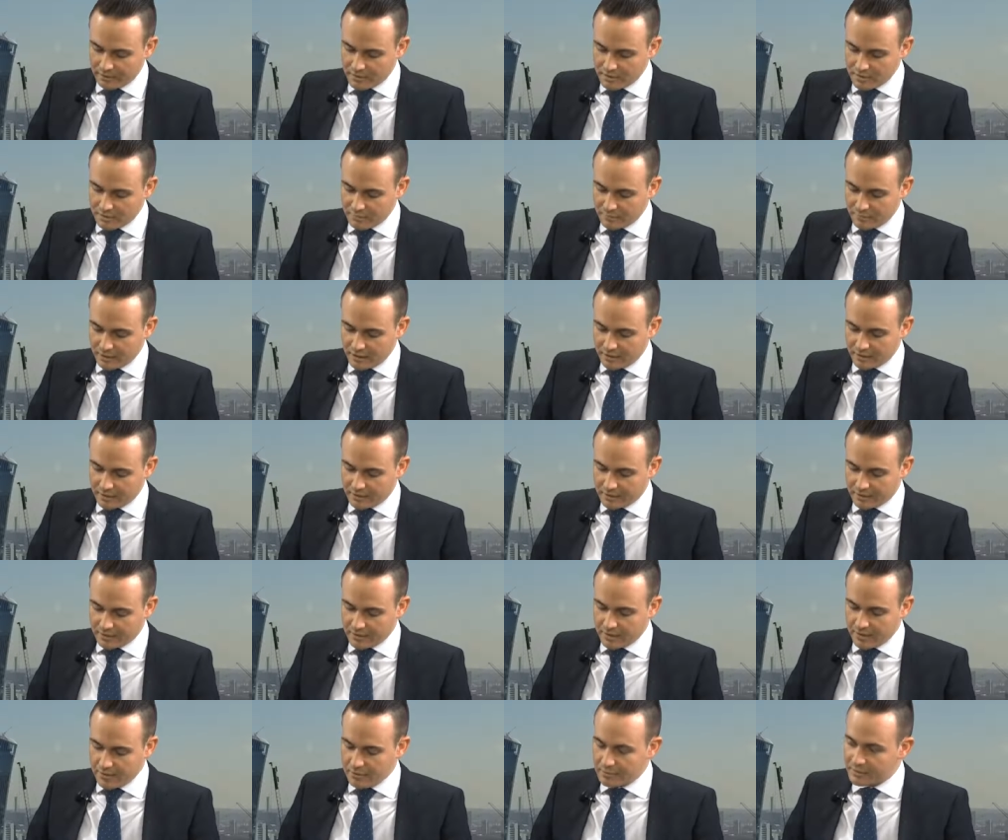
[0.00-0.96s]
these big
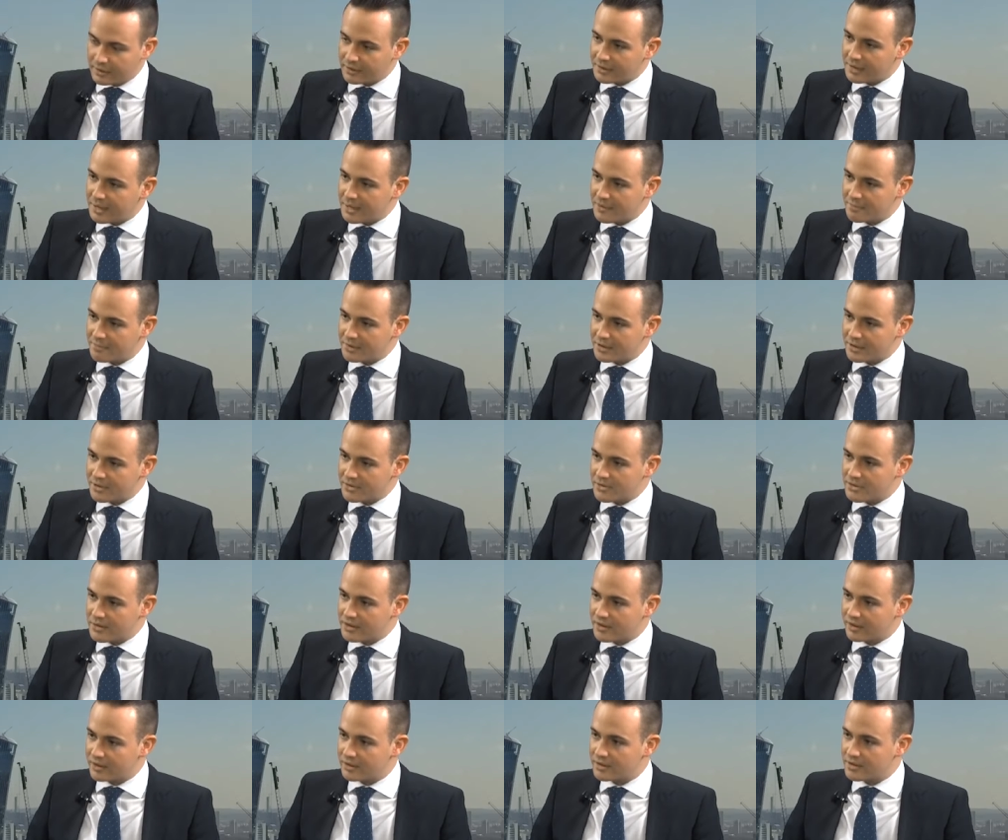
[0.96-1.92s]
global companies
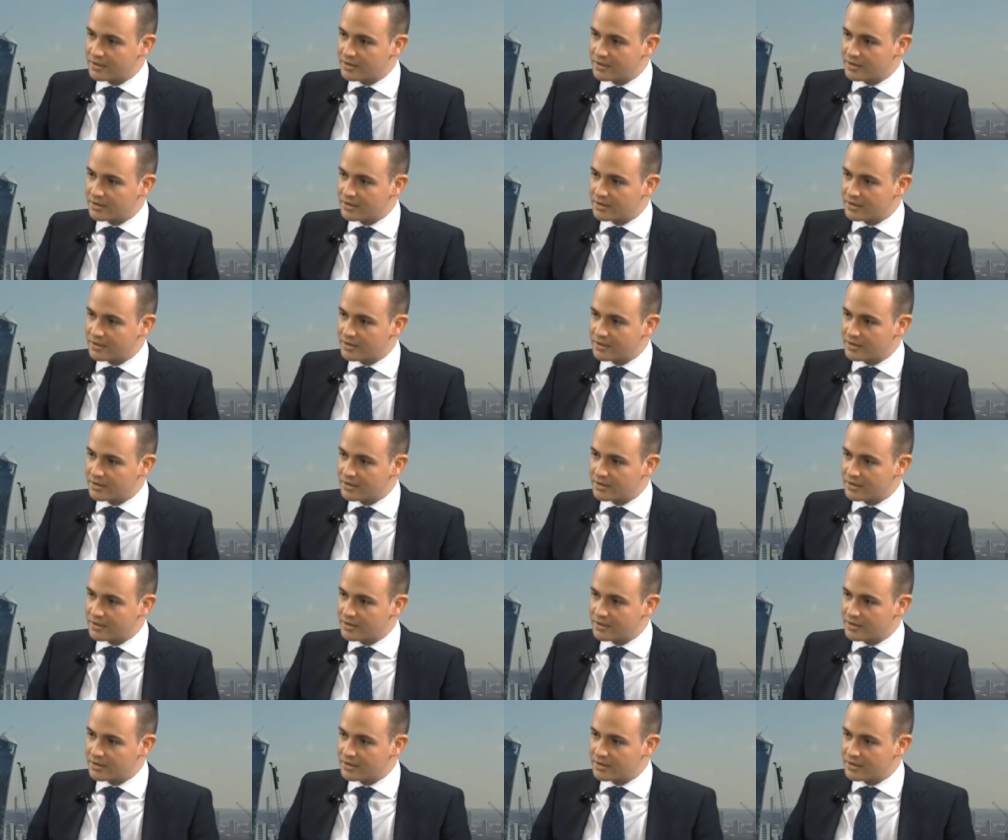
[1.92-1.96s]
here. Can